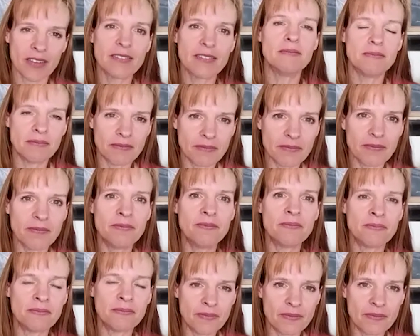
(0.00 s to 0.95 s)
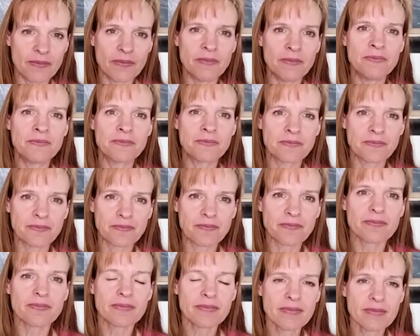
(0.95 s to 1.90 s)
And so for anybody
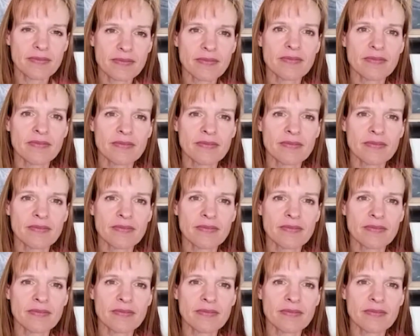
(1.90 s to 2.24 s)
who is